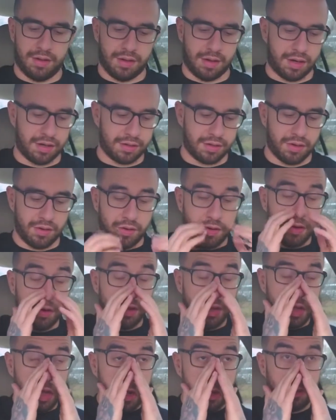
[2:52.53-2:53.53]
Alright, so going to
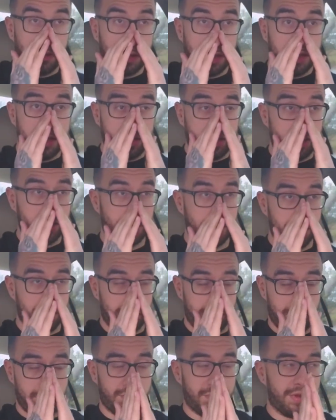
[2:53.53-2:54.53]
the gun range, I'm gonna
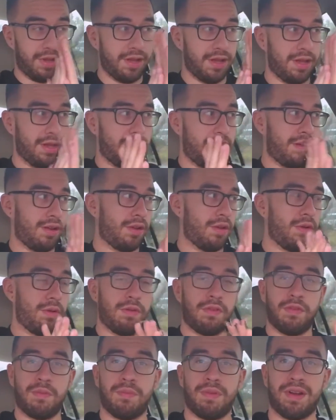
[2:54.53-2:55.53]
shoot my gun, I'm going
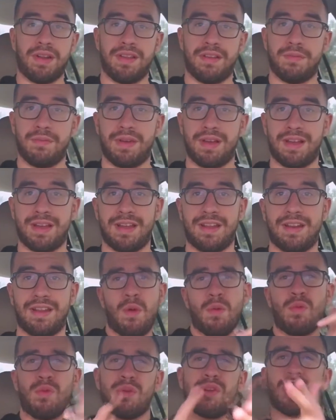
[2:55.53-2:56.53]
with a buddy of mine.
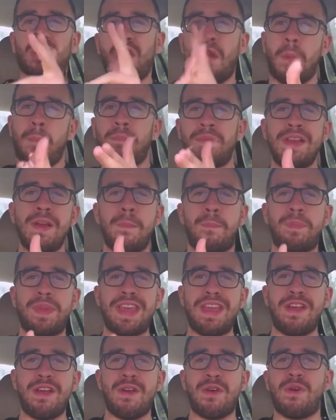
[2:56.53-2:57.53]
Ooh, we're gonna go pew
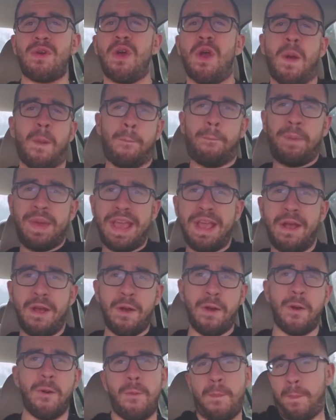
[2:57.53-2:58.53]
pew!
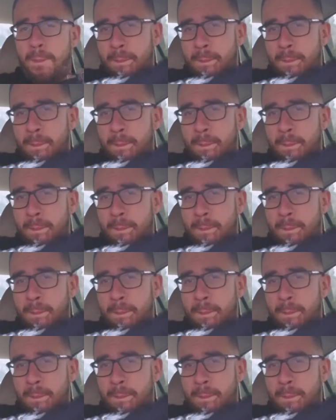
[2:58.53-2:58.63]
Pew!